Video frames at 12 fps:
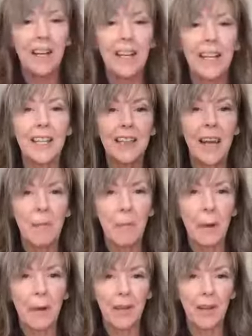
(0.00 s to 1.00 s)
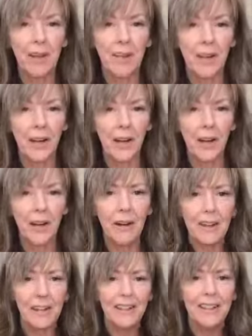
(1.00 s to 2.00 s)
Get that mic on there.
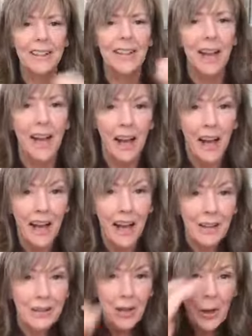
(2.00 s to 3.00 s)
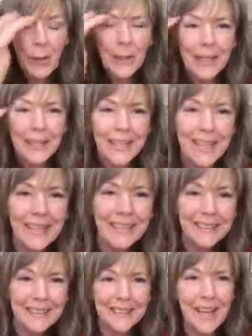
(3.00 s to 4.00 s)
How's it going?
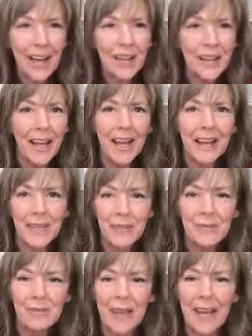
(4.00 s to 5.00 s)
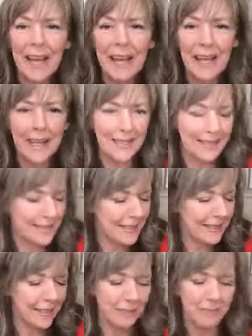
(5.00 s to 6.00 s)
It's Saturday,
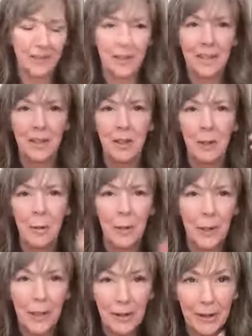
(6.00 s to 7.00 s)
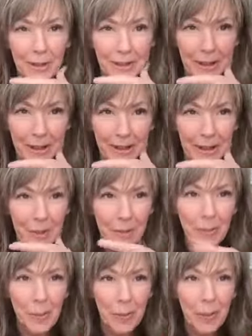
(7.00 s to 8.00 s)
and we are going to talk
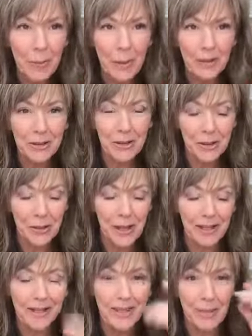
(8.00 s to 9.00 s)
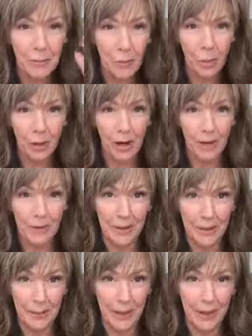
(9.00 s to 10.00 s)
more about stress. The more I
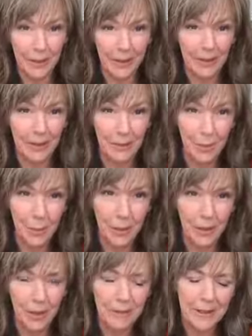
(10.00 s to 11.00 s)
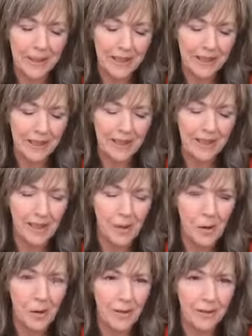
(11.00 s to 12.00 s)
read about it, the more, I
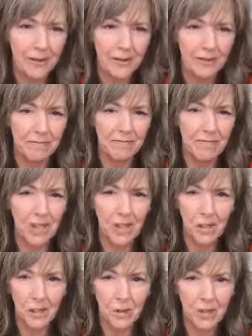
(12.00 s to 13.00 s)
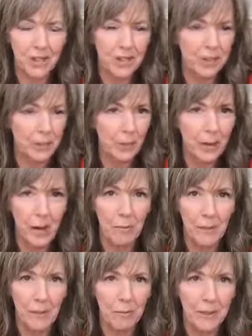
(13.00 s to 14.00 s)
know it's huge and it's a
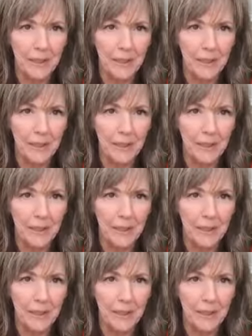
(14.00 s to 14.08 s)
problem,